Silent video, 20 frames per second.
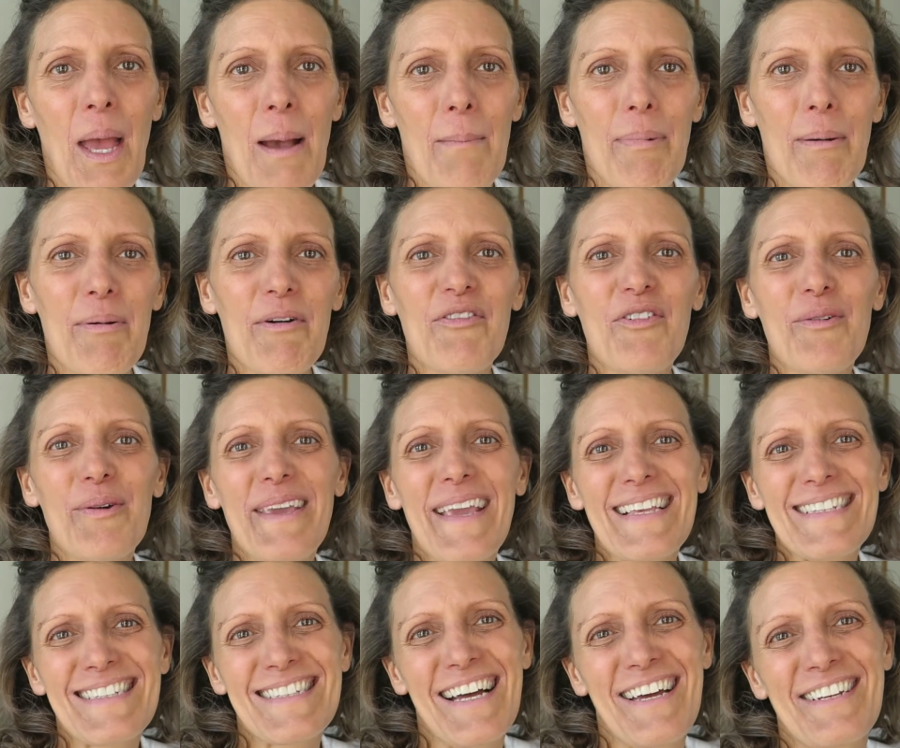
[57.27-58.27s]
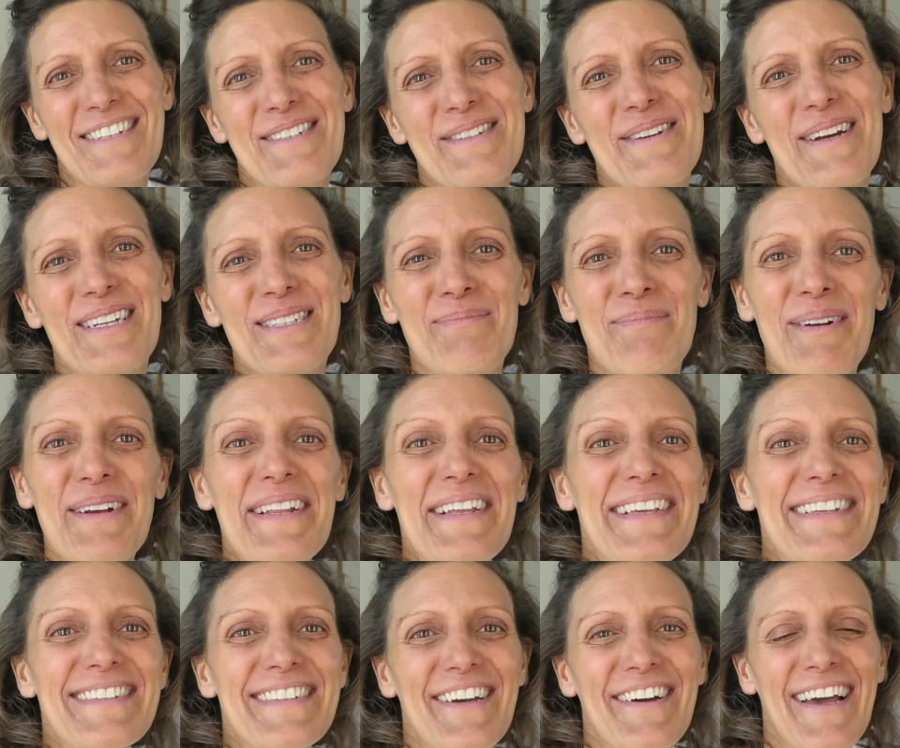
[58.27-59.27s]
But before we get started, you guys,
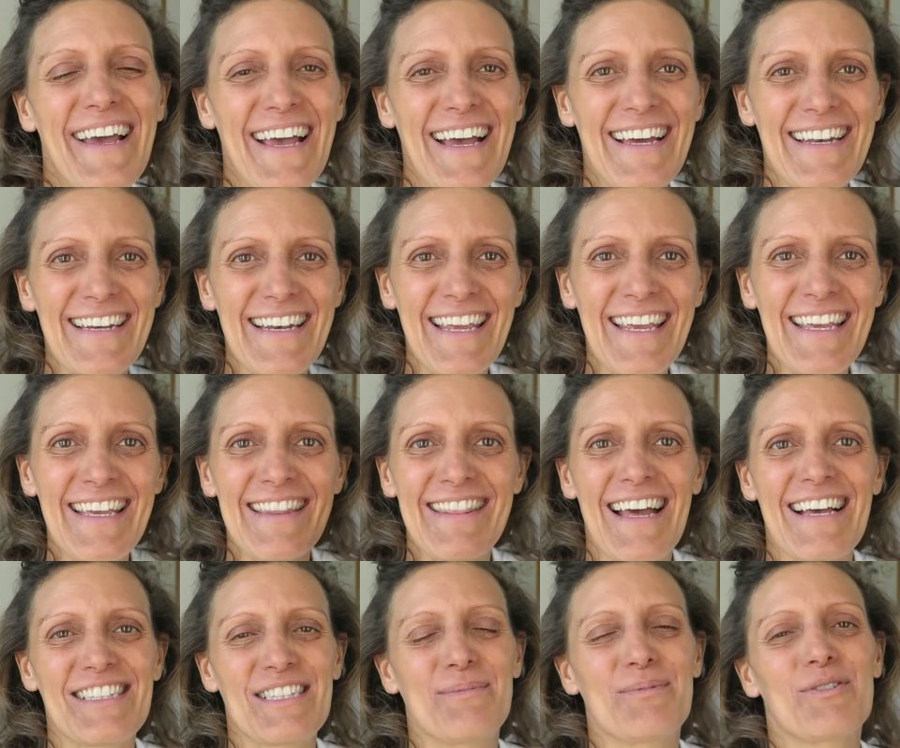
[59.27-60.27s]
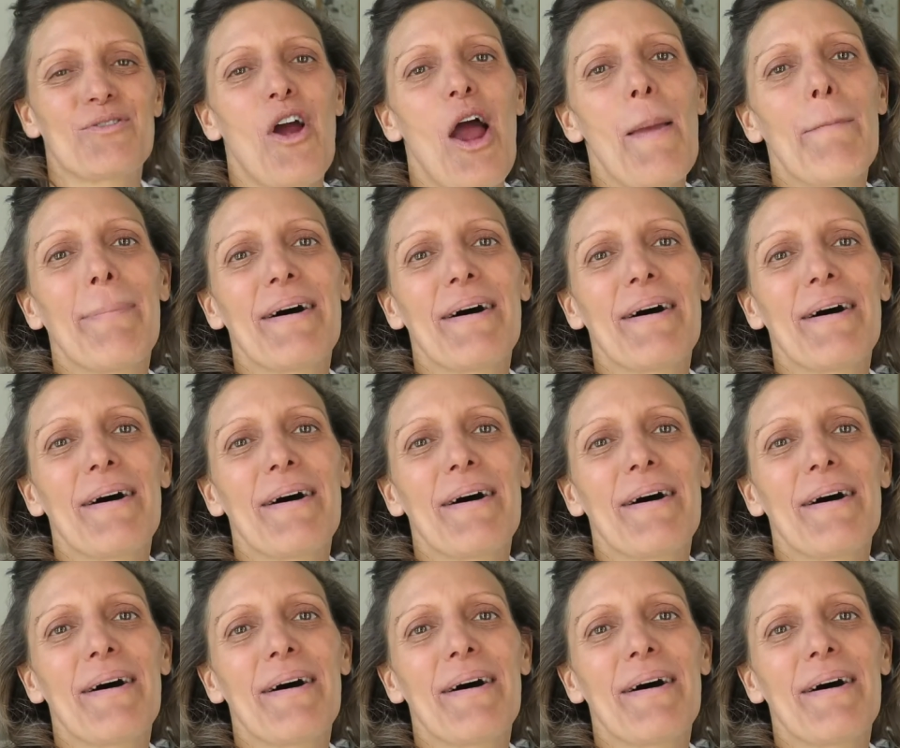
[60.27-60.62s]
please go ahead and hit that subscribe